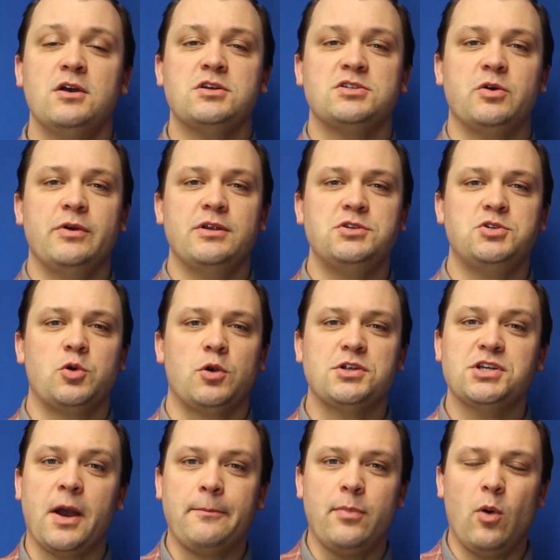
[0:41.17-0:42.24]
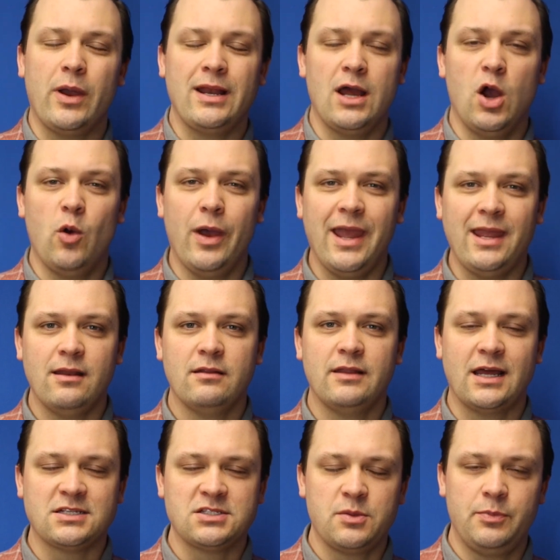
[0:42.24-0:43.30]
So in Georgia, 0.08,
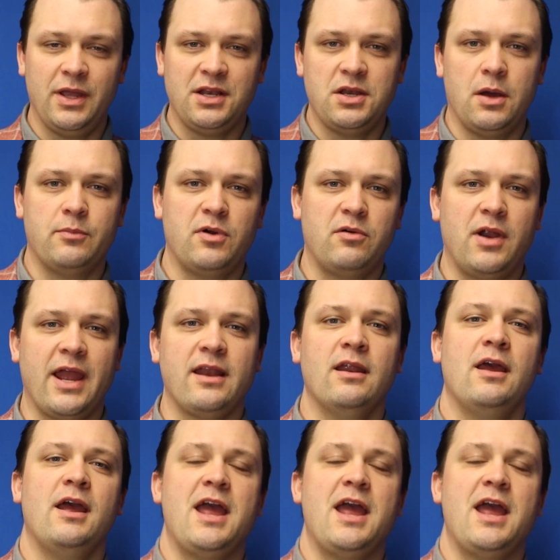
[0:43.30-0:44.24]
that's the big number, right?